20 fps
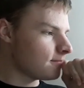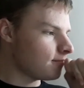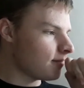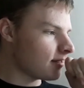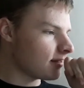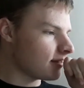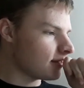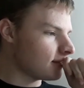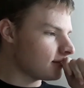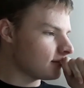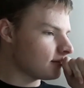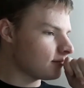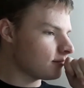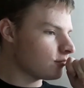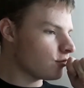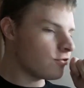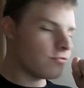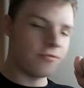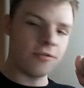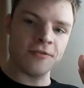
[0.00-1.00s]
Making
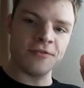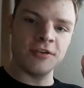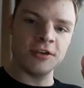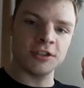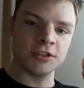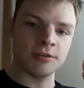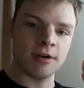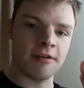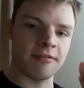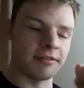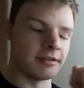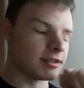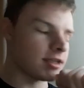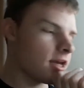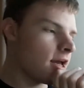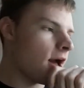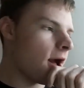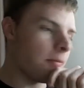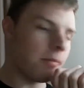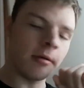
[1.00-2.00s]
good for future reference.
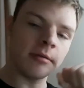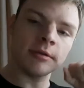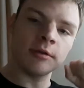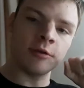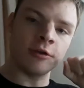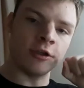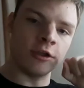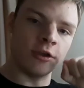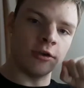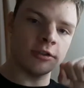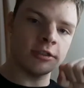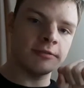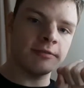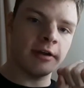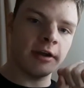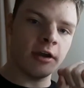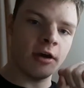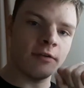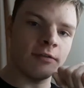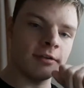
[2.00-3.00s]
I probably wouldn't use it
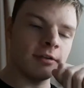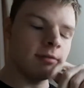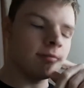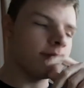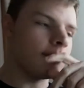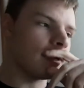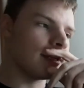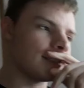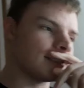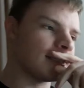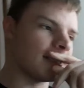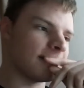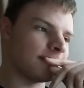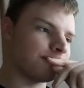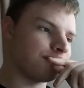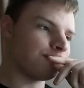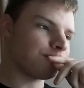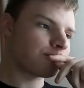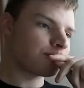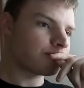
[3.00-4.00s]
very often, but
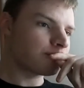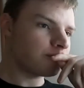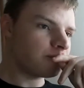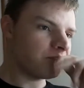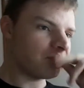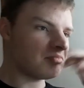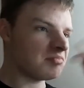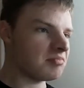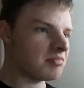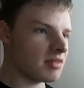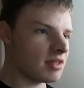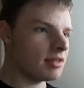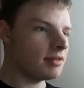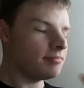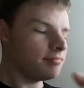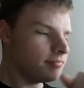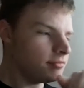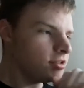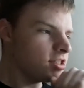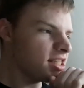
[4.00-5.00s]

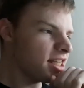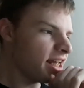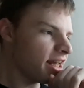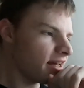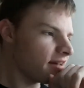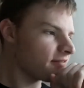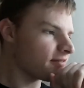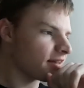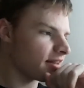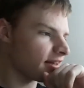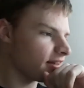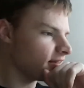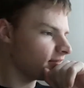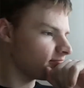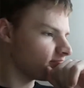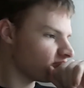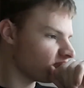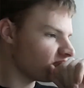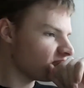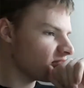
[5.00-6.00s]
good to have, I
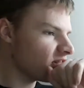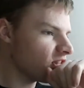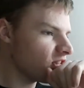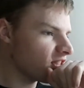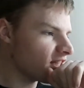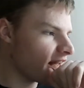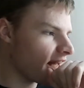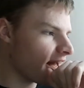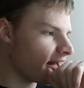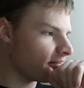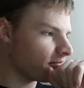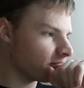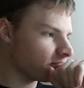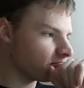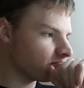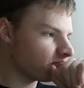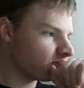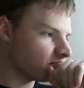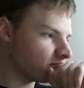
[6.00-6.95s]
think. Good to have.